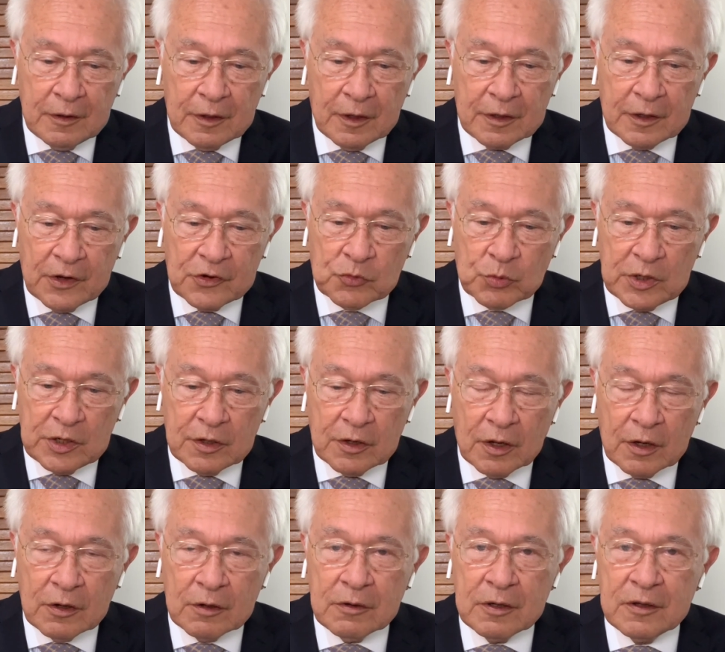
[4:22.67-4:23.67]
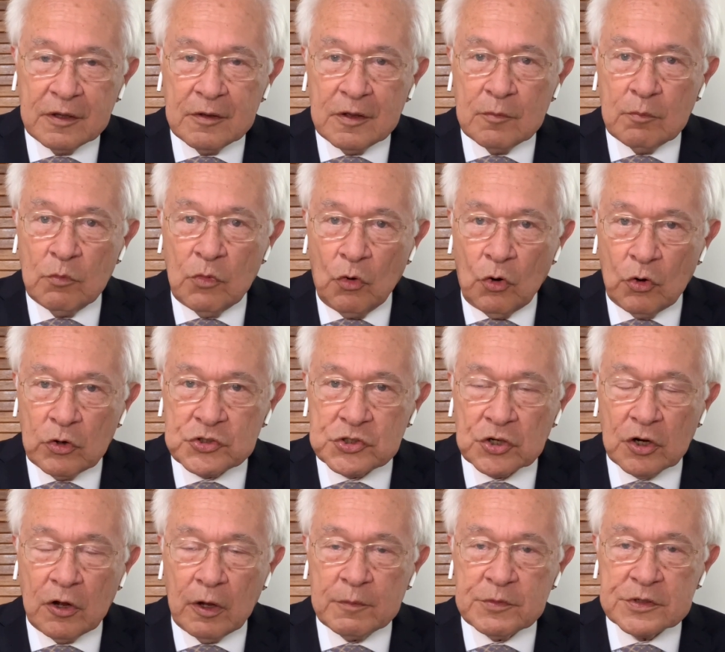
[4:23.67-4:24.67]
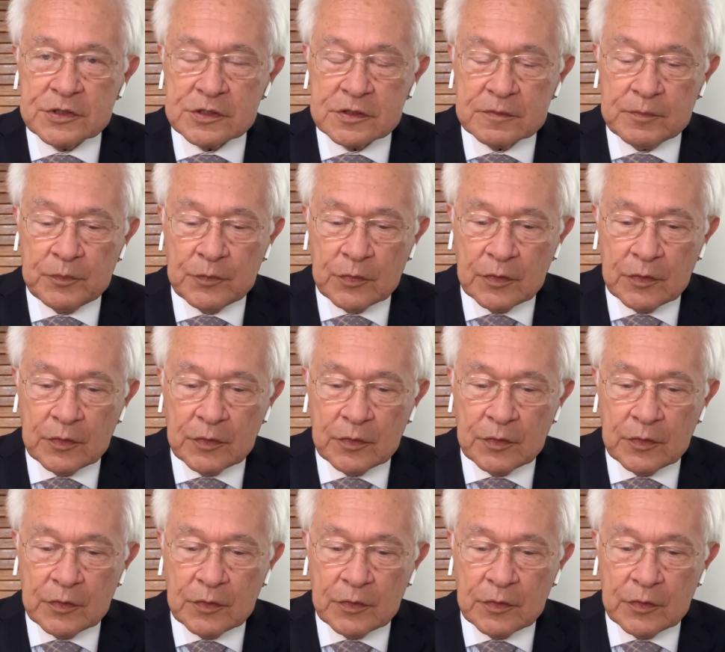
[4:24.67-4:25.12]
And as we know, more jobs.